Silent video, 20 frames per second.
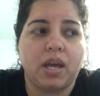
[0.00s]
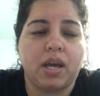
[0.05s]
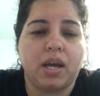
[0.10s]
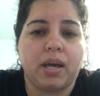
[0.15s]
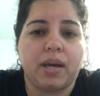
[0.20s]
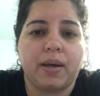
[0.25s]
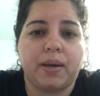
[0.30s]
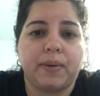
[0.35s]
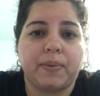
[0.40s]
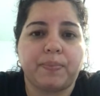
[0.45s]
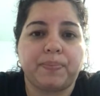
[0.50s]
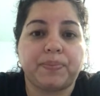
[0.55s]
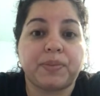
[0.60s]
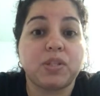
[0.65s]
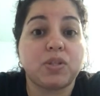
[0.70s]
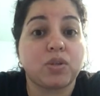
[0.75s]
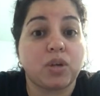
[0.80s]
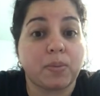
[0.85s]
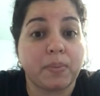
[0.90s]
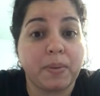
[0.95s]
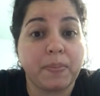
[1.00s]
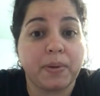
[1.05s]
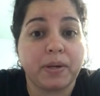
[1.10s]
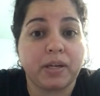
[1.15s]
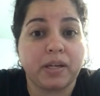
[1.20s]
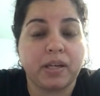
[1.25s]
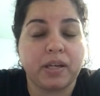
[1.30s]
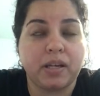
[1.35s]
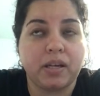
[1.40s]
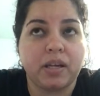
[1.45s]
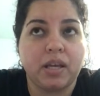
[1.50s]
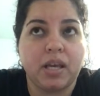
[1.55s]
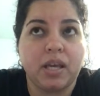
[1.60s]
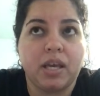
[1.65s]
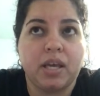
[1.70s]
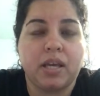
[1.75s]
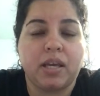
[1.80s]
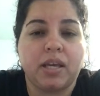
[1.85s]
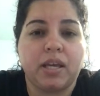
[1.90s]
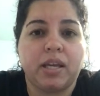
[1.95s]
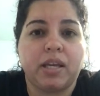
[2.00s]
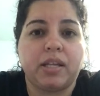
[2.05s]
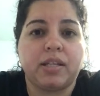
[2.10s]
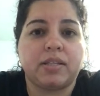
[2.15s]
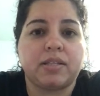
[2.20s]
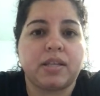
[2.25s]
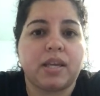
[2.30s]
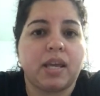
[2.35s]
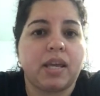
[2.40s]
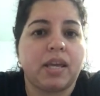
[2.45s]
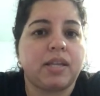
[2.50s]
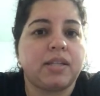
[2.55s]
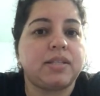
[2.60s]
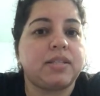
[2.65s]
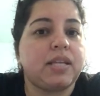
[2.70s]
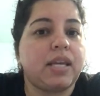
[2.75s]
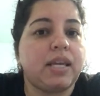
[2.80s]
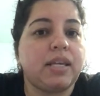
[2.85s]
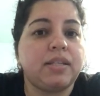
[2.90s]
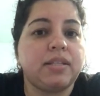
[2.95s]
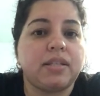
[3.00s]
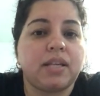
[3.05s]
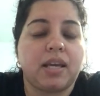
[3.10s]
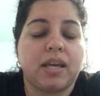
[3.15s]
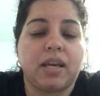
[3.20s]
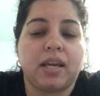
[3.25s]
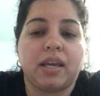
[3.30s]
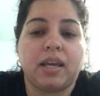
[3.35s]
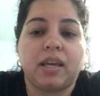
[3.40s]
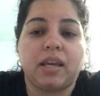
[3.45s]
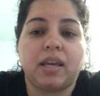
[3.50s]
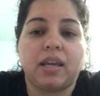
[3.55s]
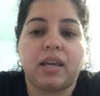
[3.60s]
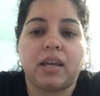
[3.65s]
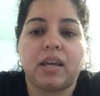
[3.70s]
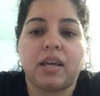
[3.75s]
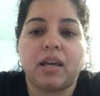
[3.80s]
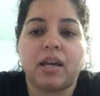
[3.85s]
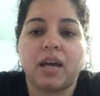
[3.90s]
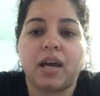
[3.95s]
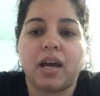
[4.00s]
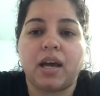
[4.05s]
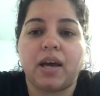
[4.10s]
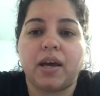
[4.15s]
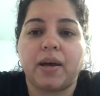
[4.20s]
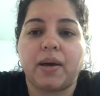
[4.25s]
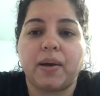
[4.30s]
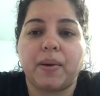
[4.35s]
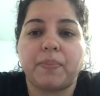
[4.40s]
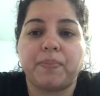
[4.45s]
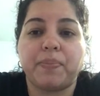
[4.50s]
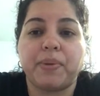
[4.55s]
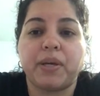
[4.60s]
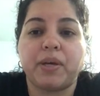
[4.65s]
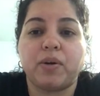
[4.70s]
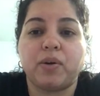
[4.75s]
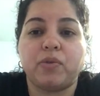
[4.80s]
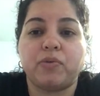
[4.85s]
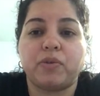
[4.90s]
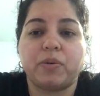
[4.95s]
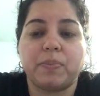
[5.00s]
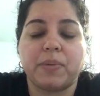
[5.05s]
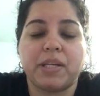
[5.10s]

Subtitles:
start my period, and it's a 10-day pill for